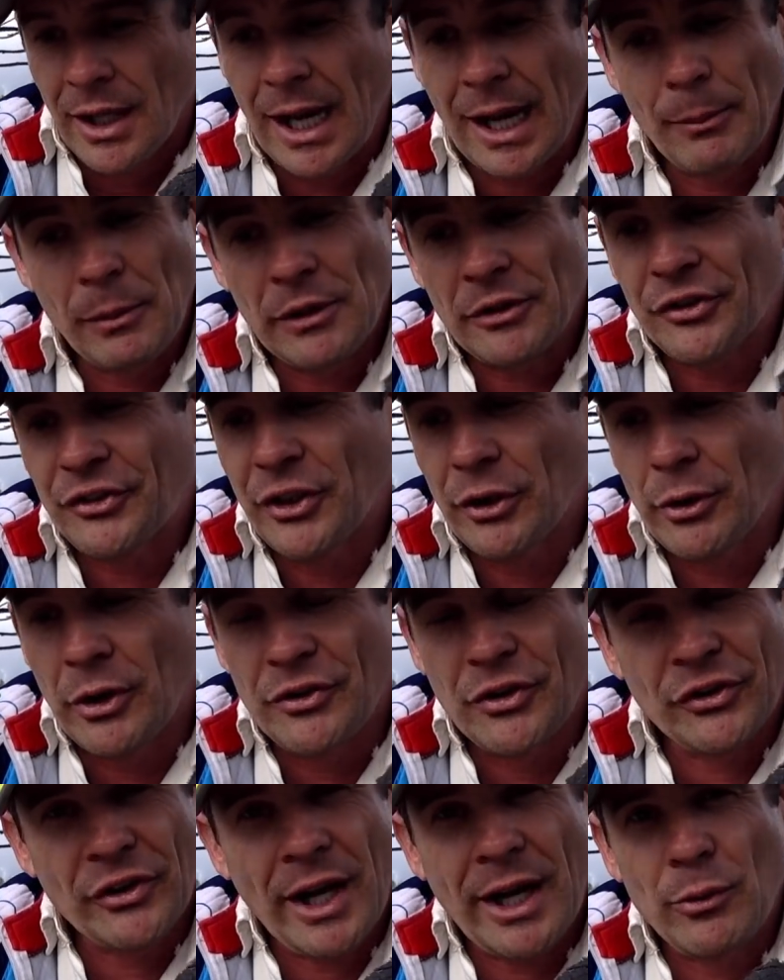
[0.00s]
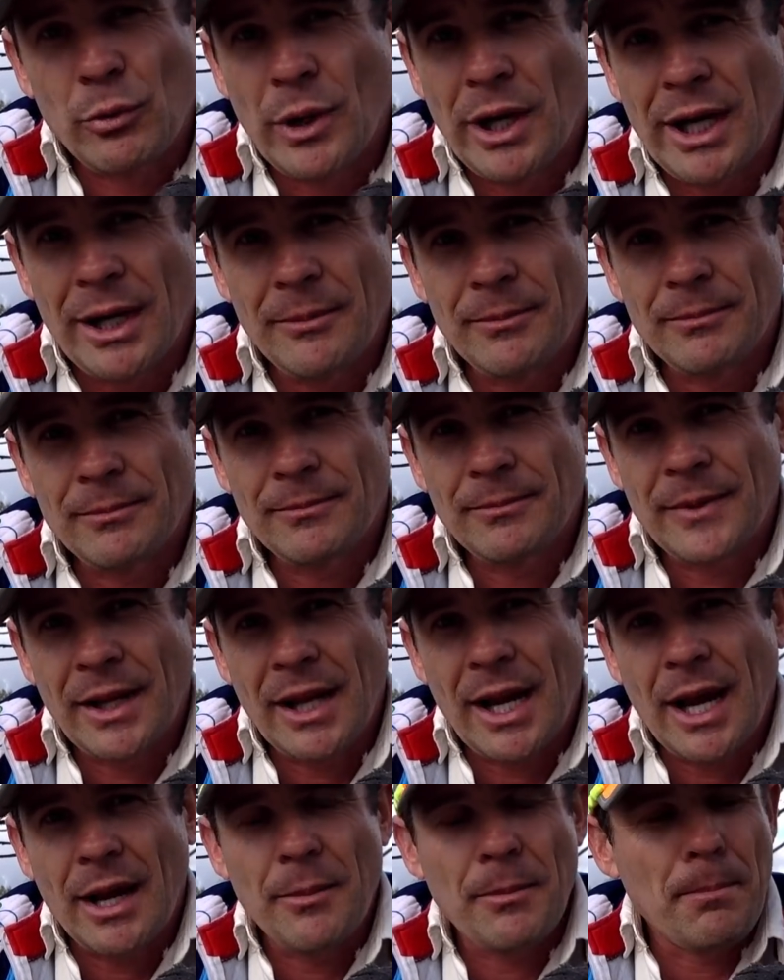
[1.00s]
Anabolic steroids just add weight.
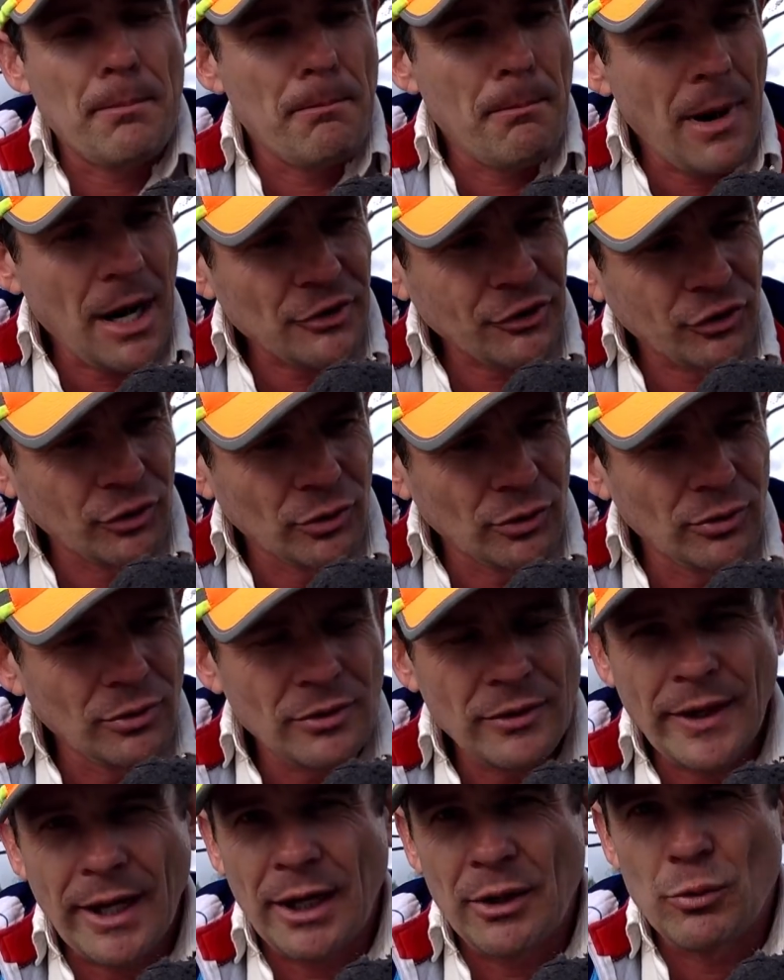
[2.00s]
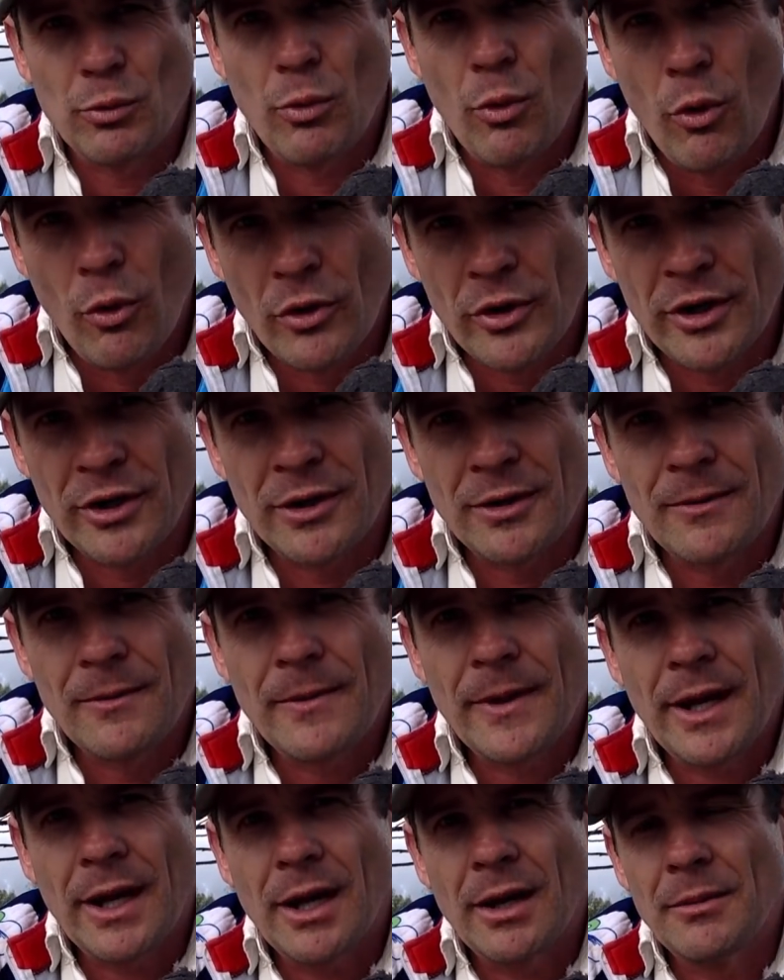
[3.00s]
They add muscle, they add water,
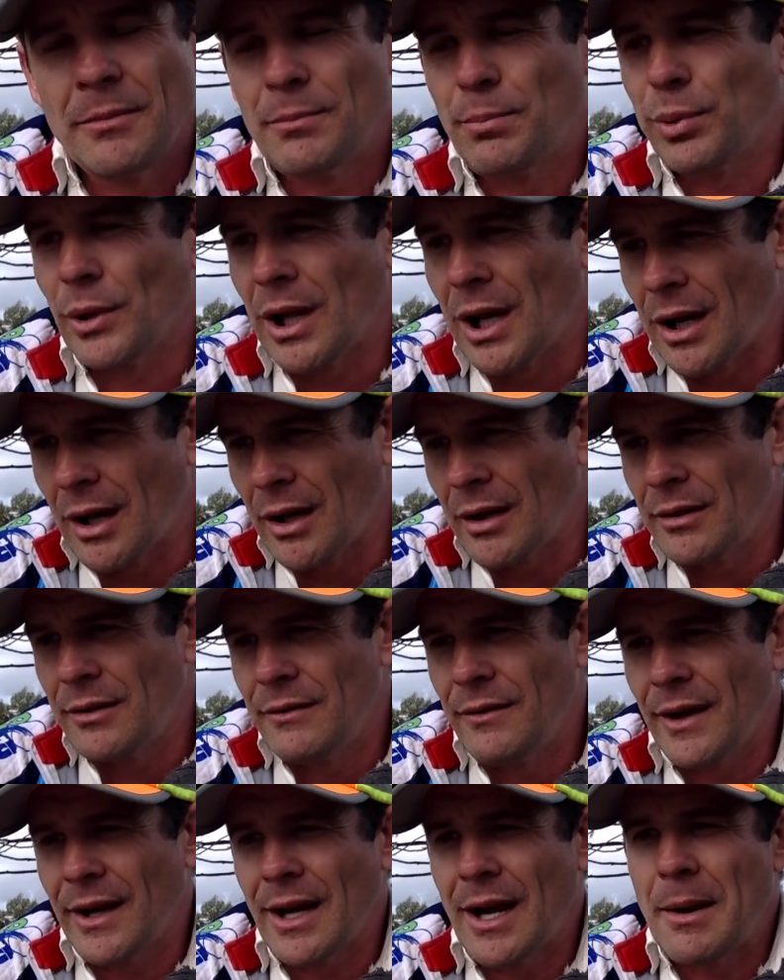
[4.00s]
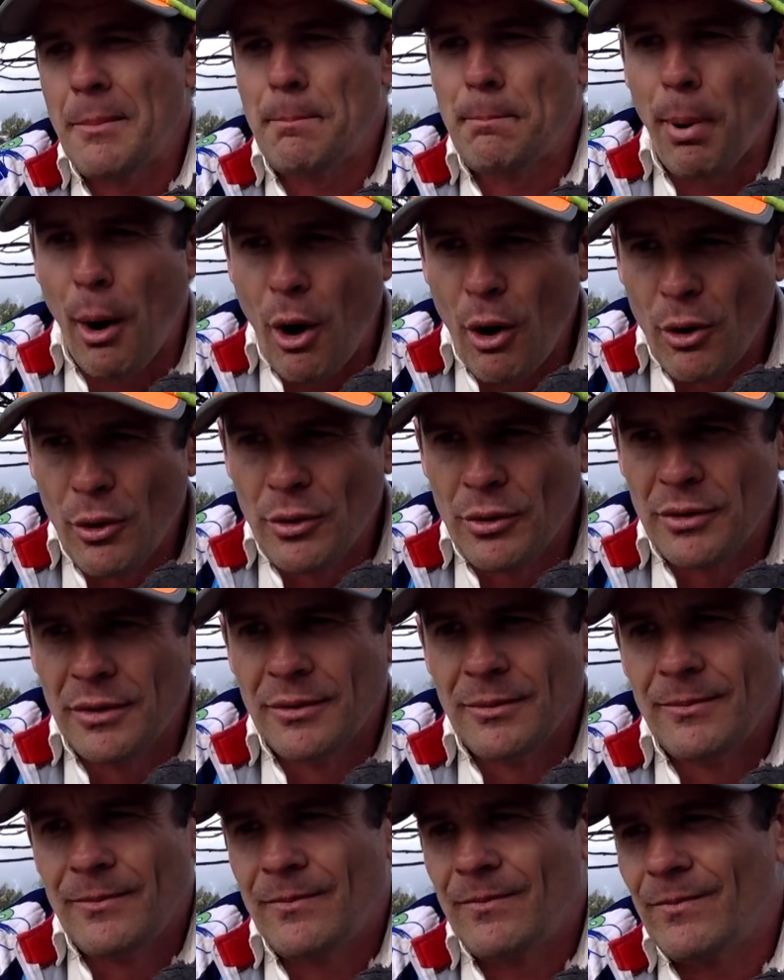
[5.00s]
they add blood, they add
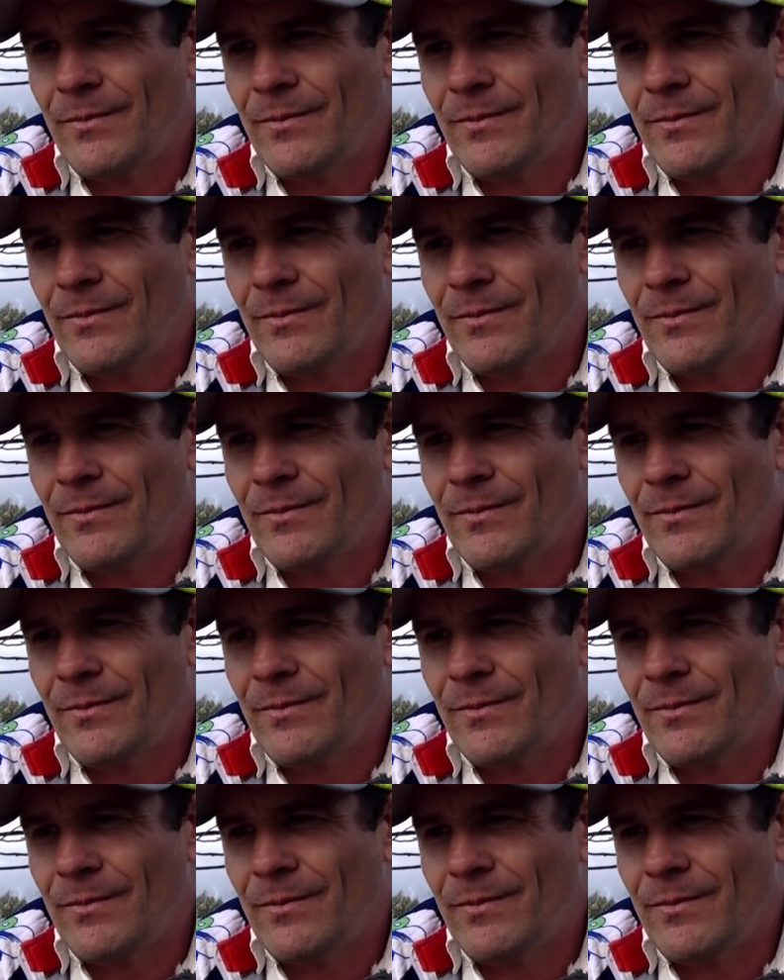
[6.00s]
bone,